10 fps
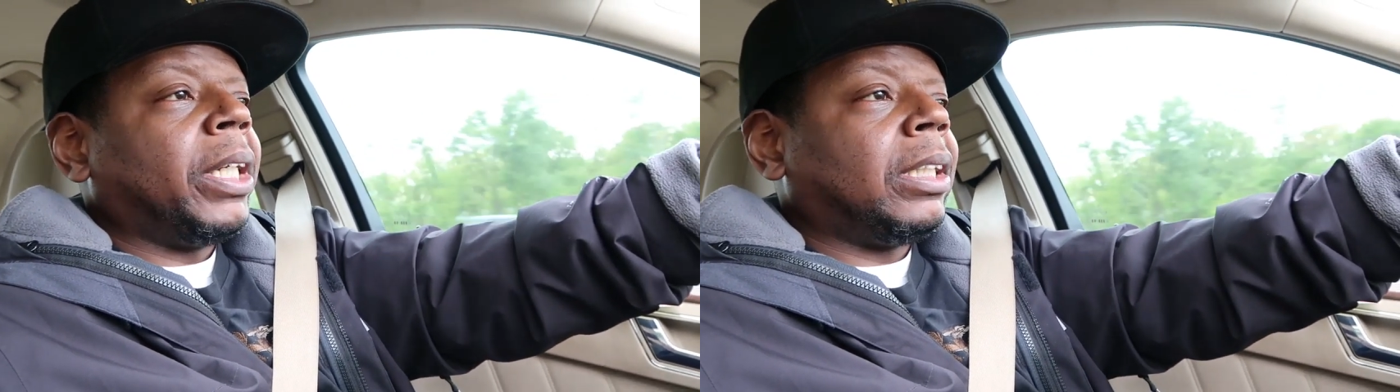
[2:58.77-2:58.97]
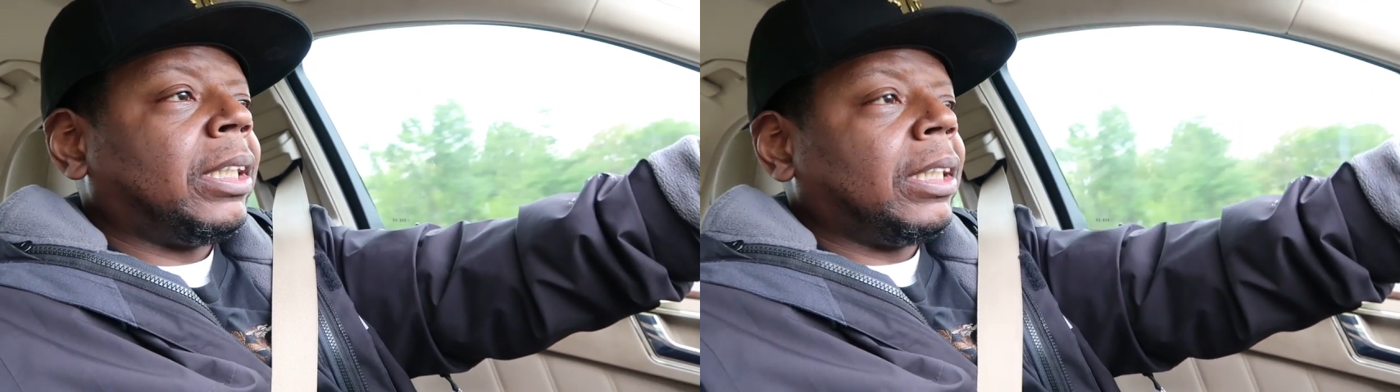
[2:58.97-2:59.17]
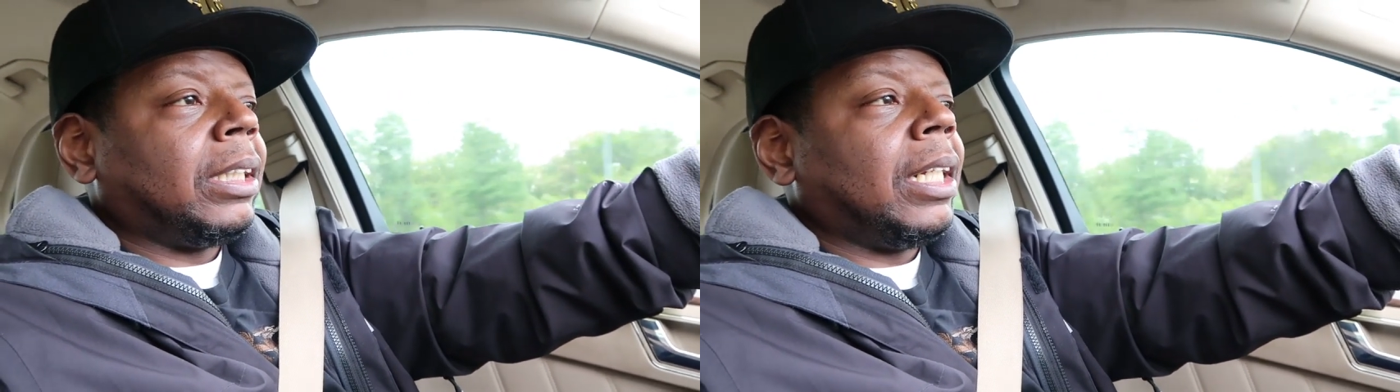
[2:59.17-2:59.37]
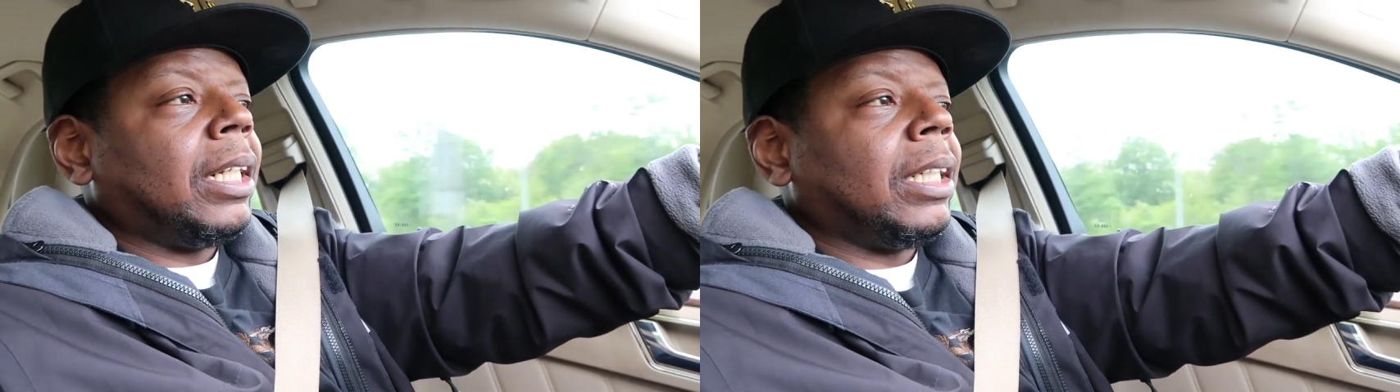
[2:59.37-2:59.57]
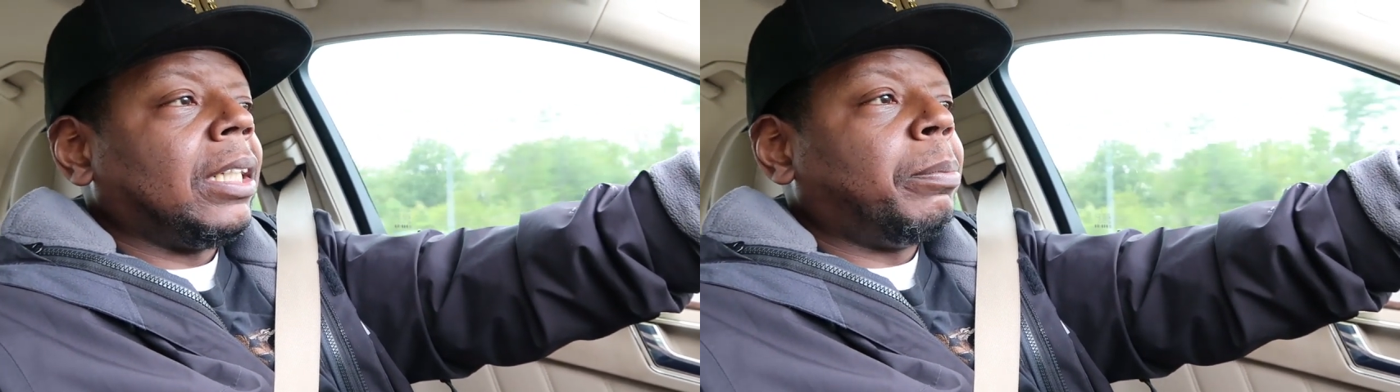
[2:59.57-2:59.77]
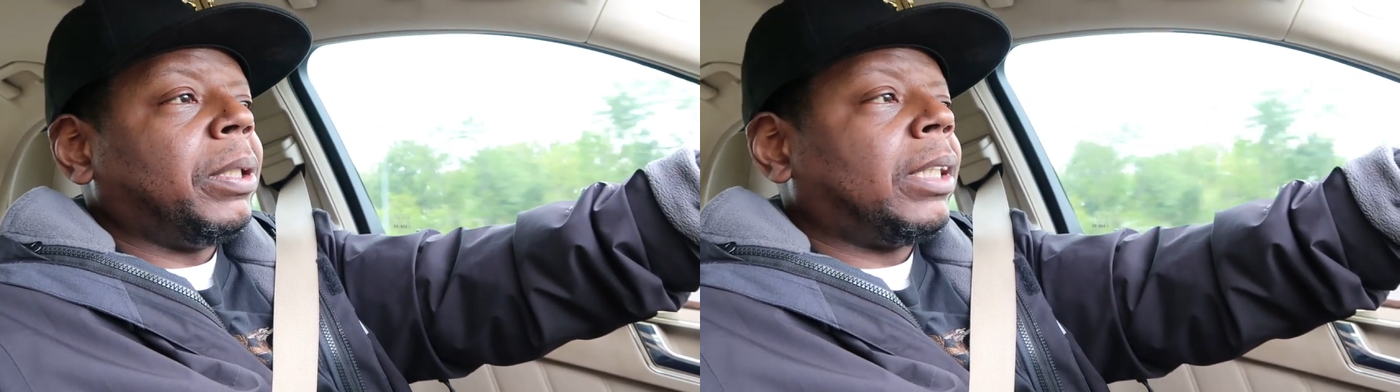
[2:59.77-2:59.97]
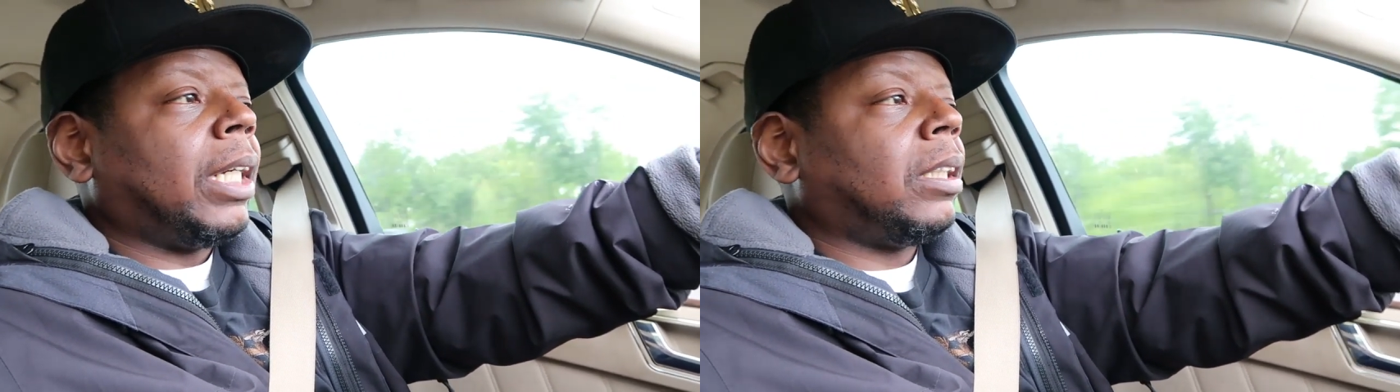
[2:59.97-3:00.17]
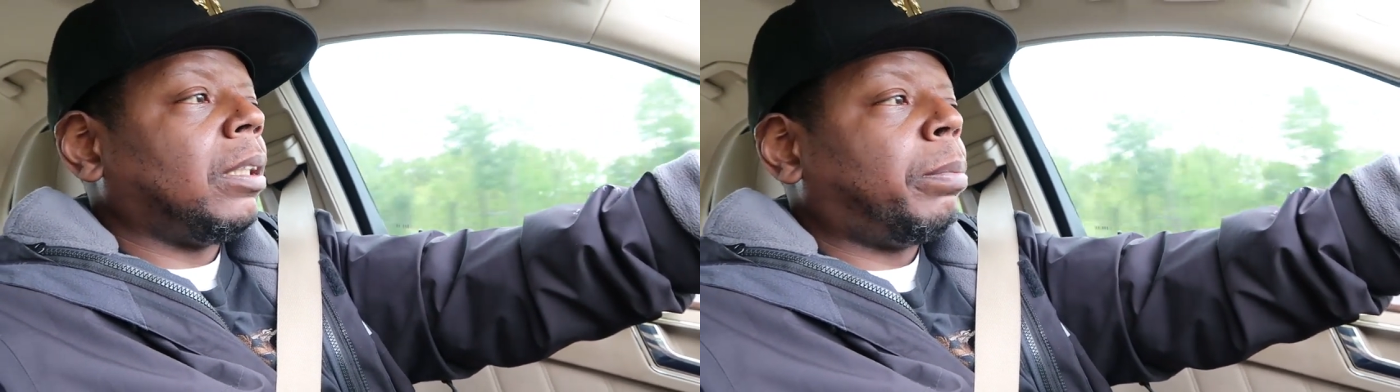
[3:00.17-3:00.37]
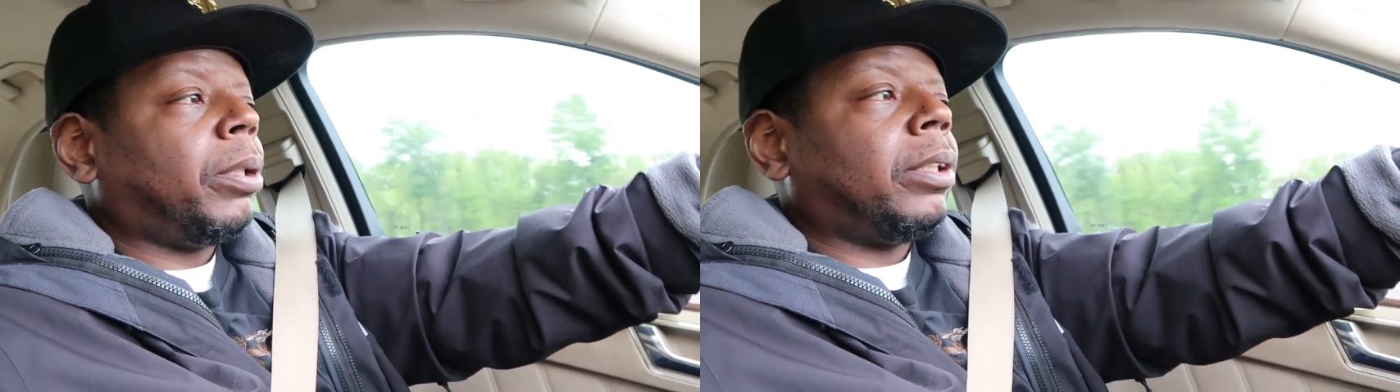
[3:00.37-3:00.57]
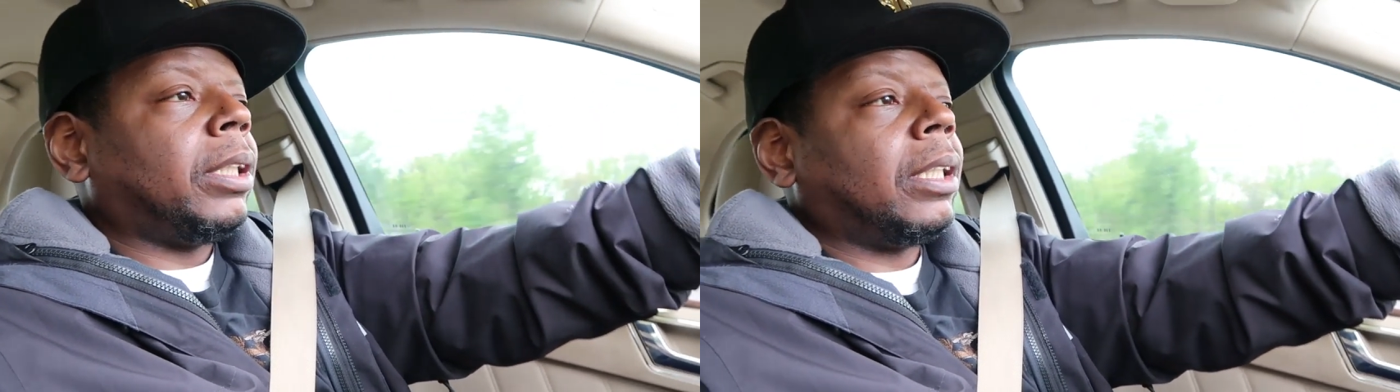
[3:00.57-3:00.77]
being tested that need to be tested.
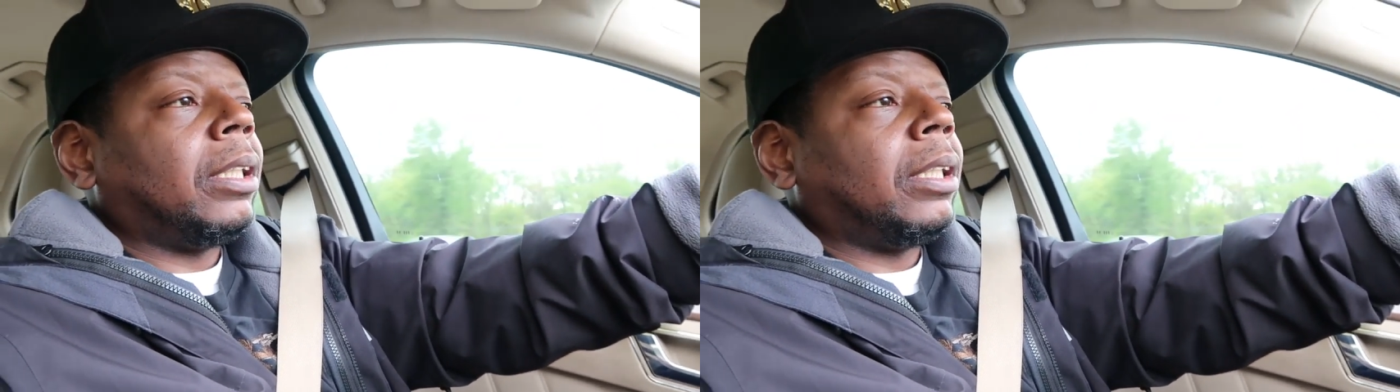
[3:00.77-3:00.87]
Period.